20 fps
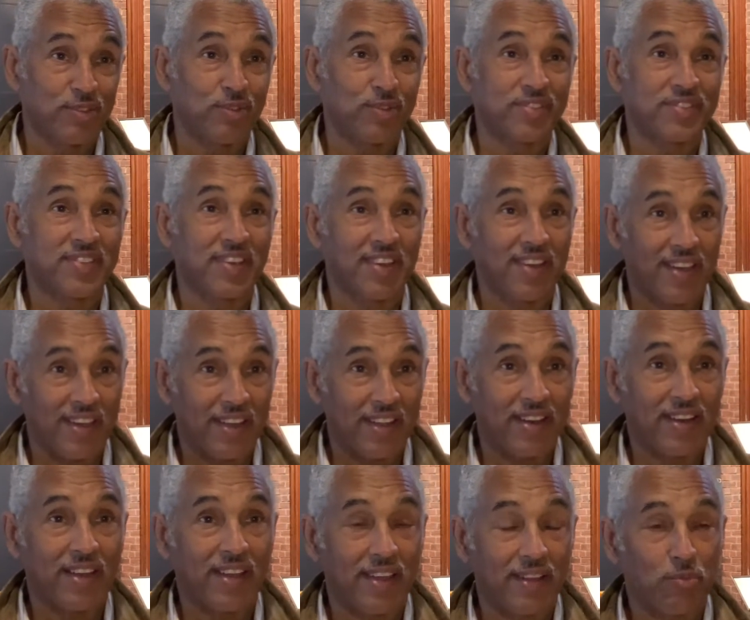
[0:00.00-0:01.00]
so to
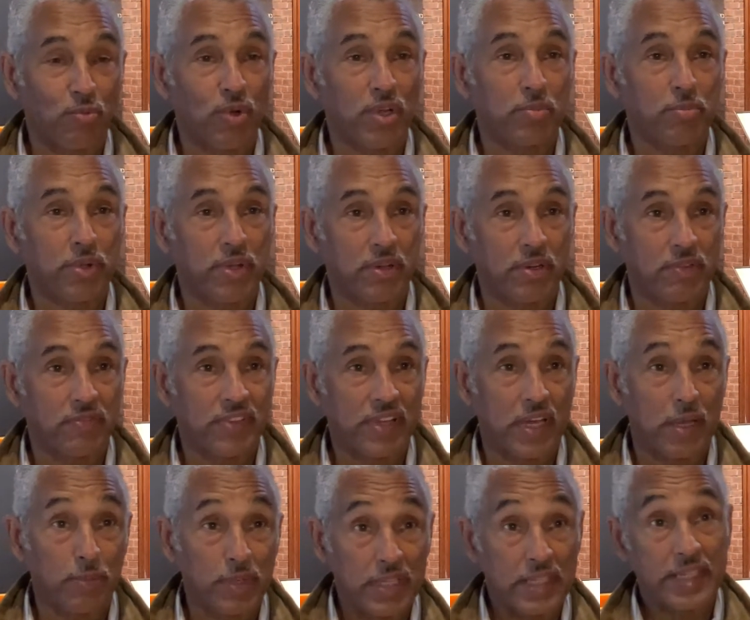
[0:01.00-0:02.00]
say. At one period
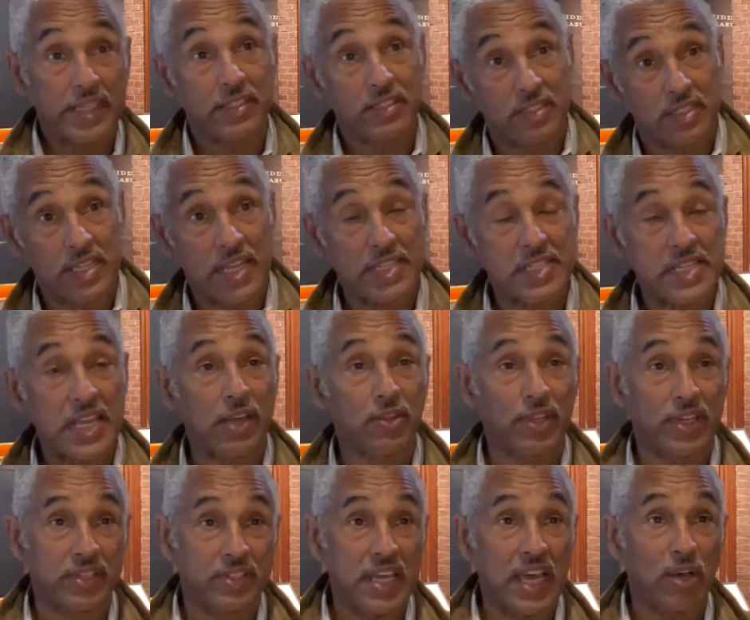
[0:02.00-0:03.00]
of time, at least that's
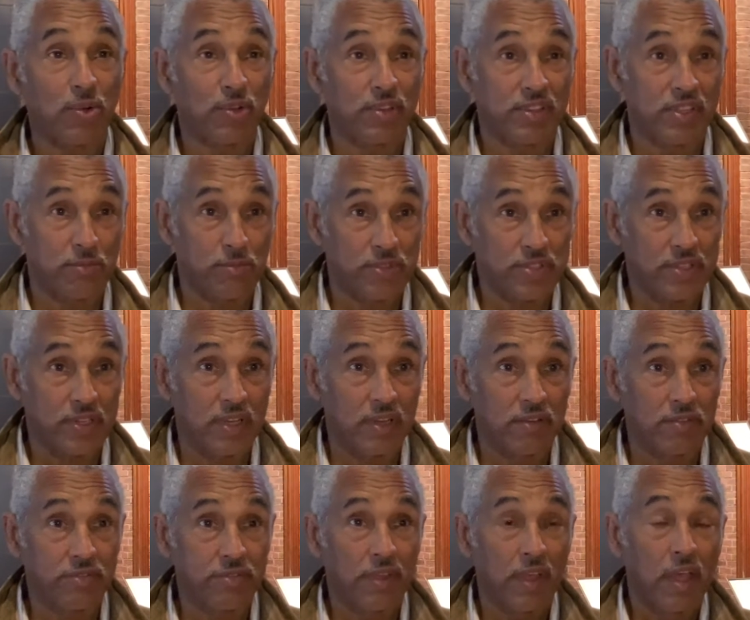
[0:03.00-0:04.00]
how they touted
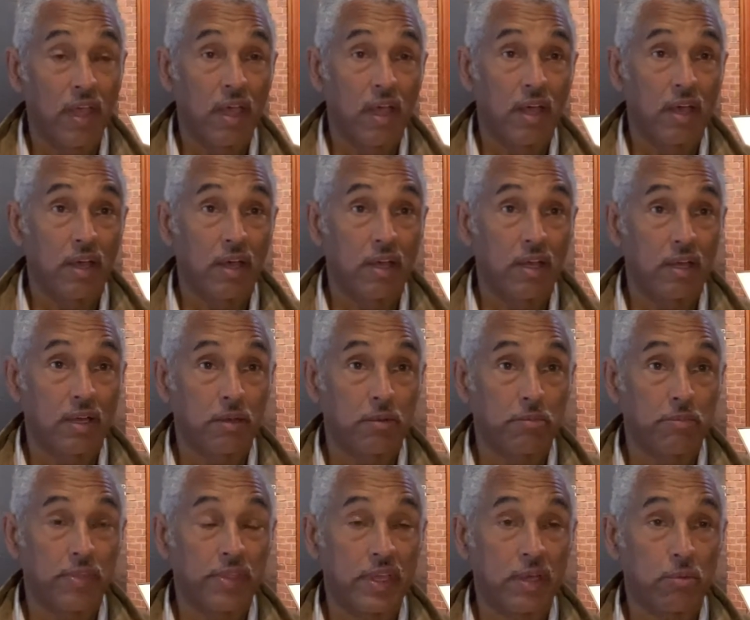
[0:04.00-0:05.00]
themselves.
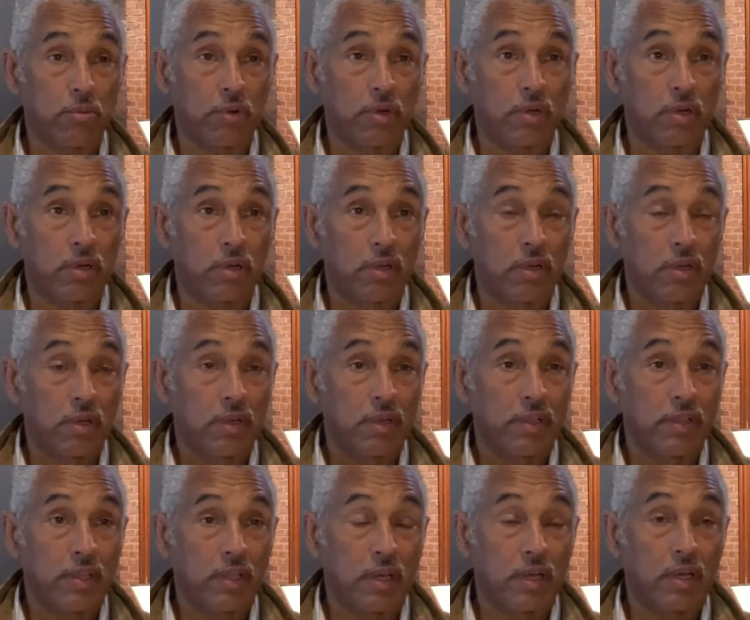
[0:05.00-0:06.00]
They were
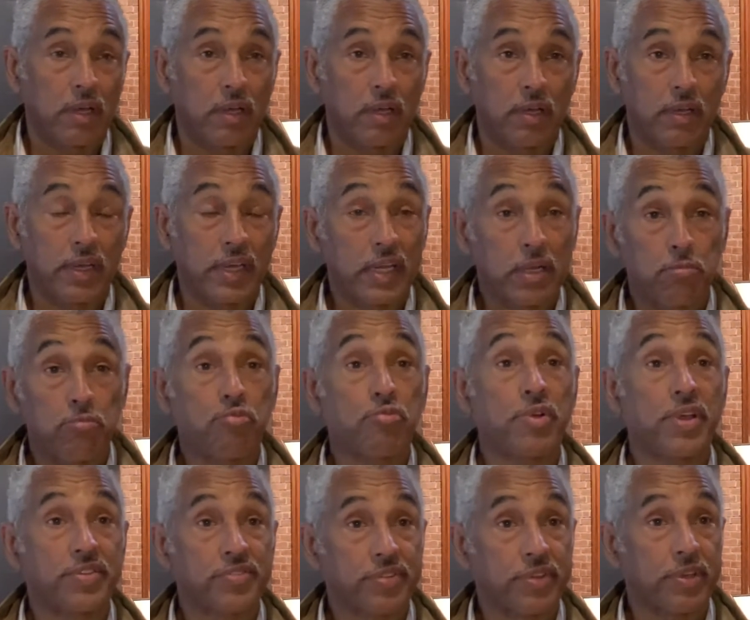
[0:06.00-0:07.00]
in a
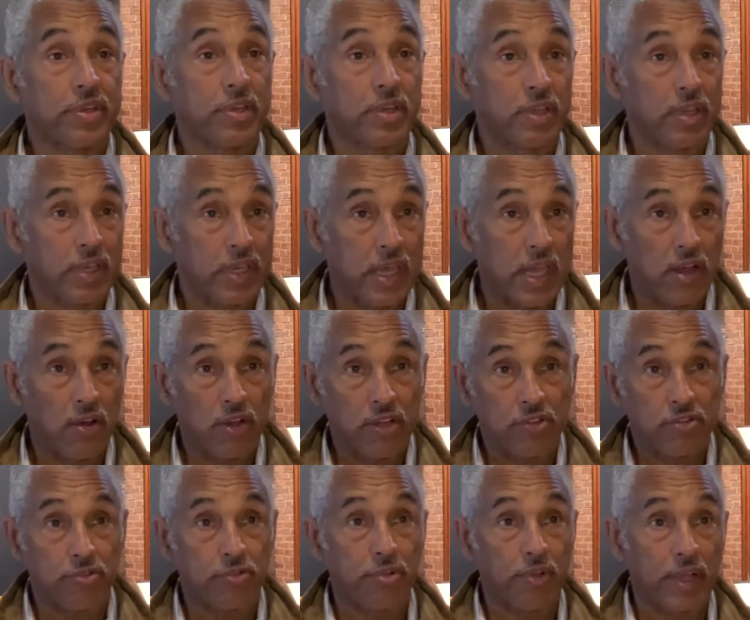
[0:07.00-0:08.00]
brisk
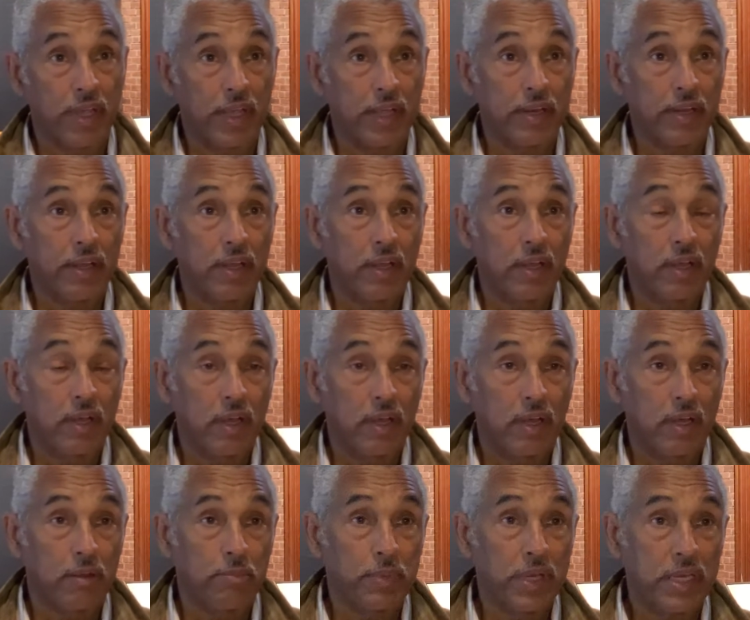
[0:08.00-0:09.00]
carriage trade,
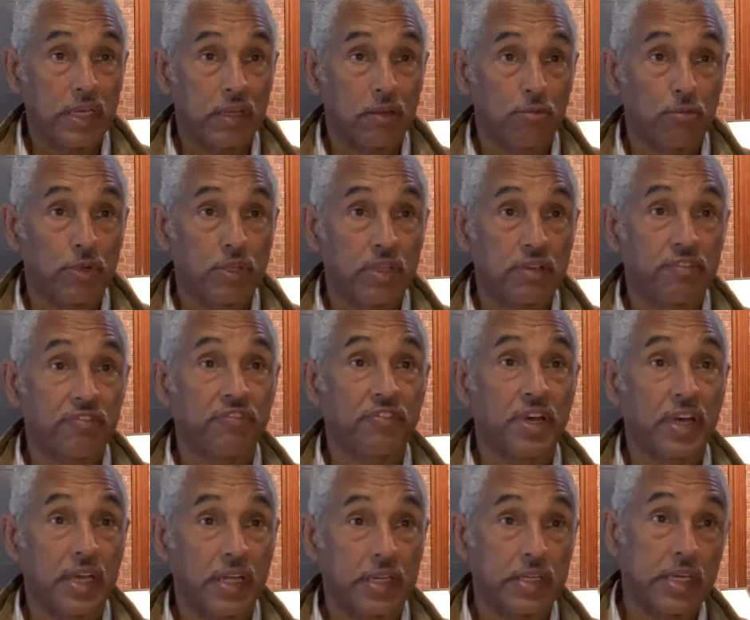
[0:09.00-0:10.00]
making really
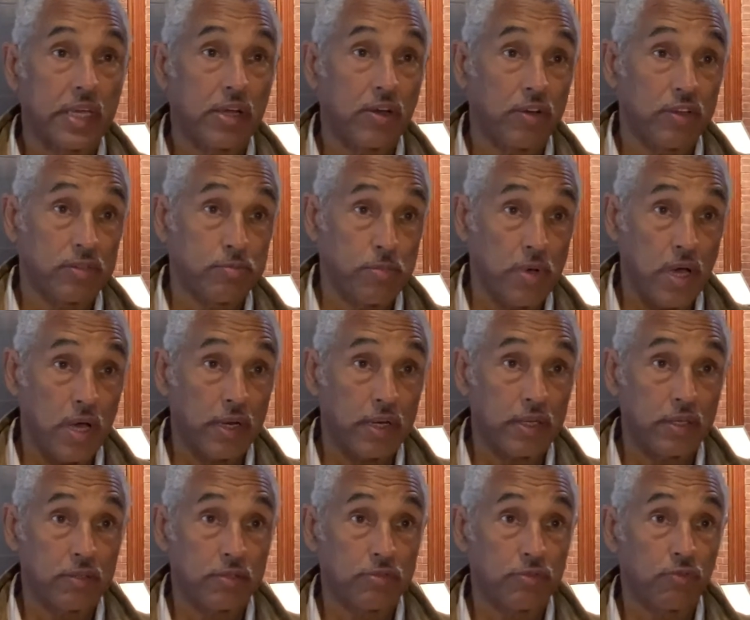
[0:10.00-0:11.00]
fine carriage
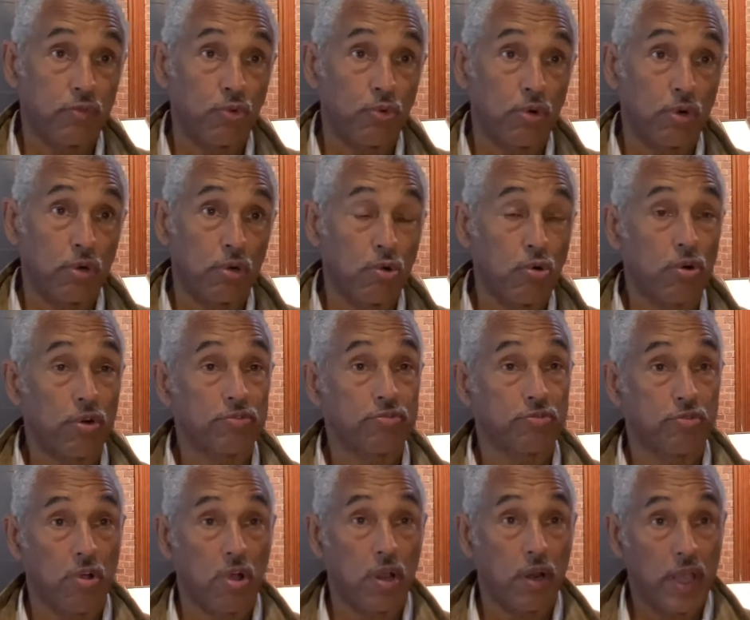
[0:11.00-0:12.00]
bodies for
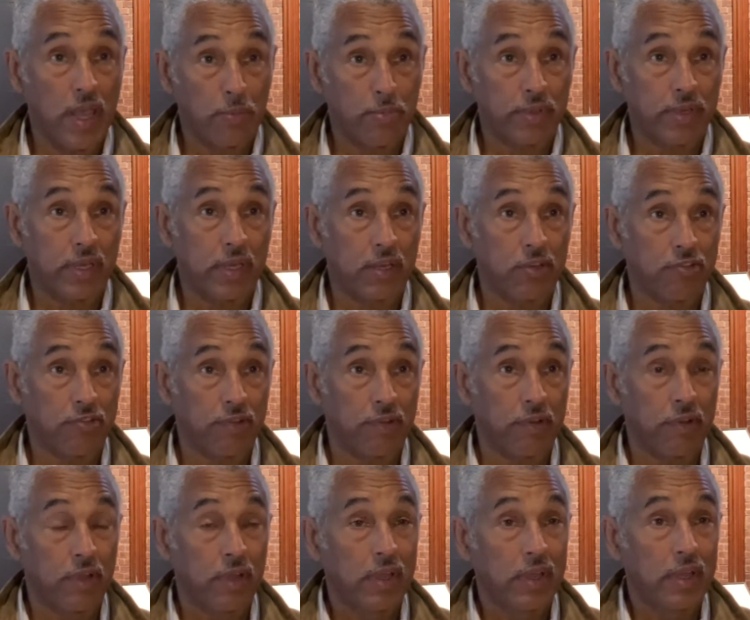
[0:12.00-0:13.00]
horse-drawn
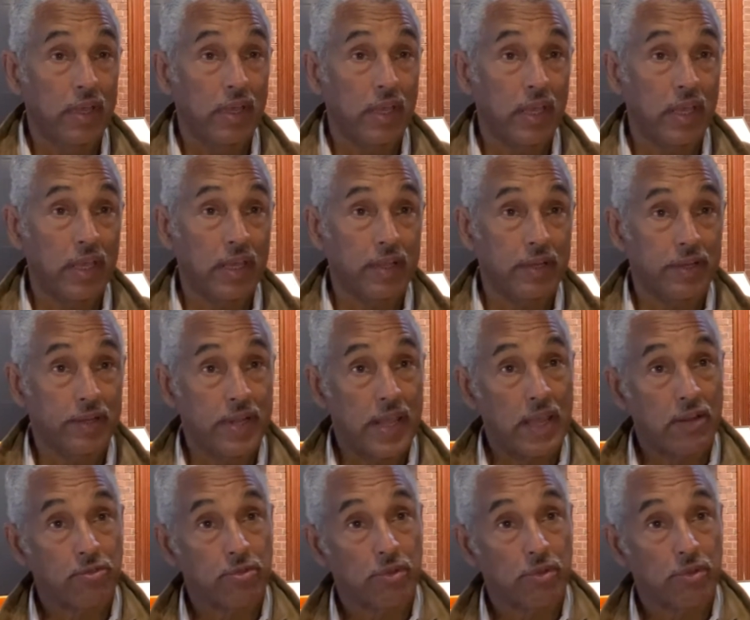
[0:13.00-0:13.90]
application, and a